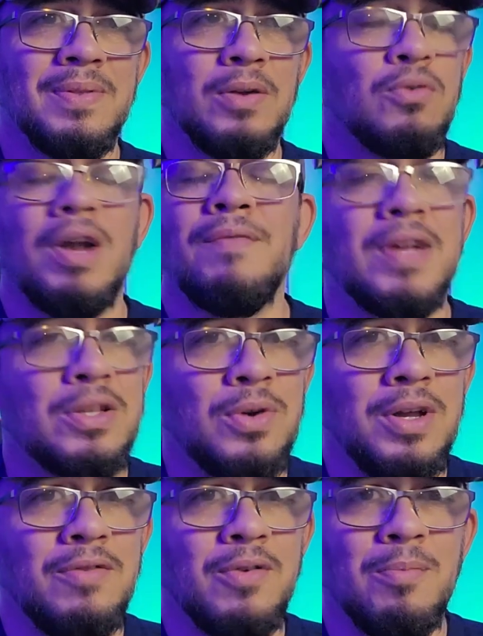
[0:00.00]
Great
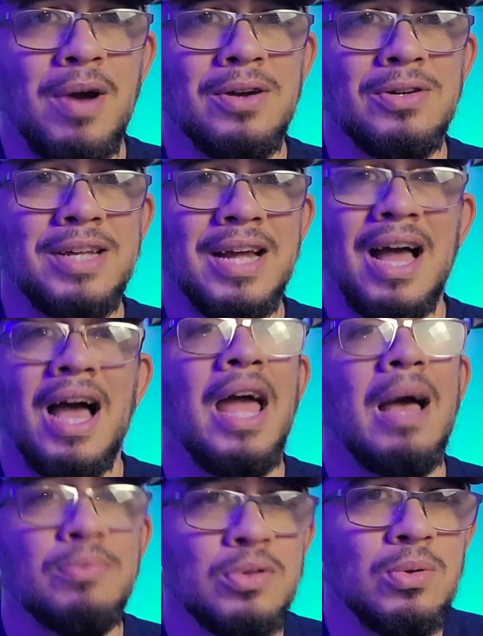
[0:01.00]
victory for Brian Ortega. I
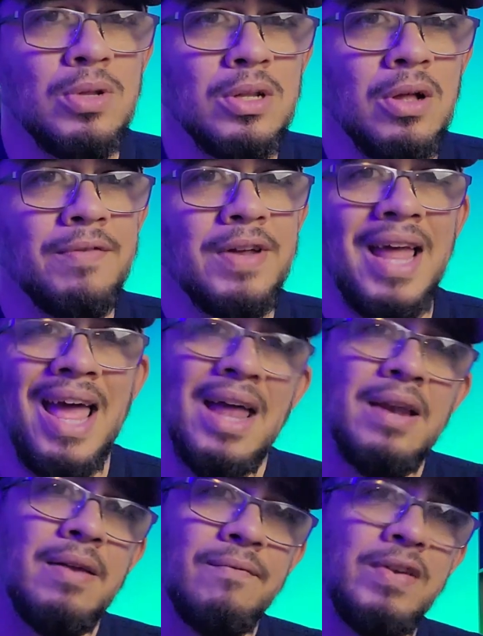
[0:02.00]
absolutely love it.
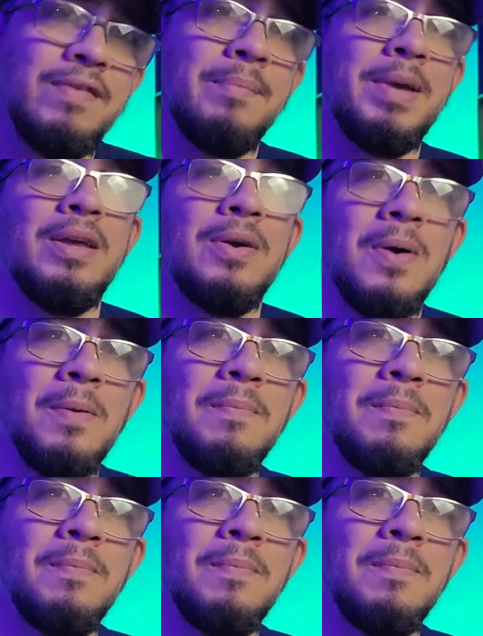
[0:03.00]
And Viva Mexico.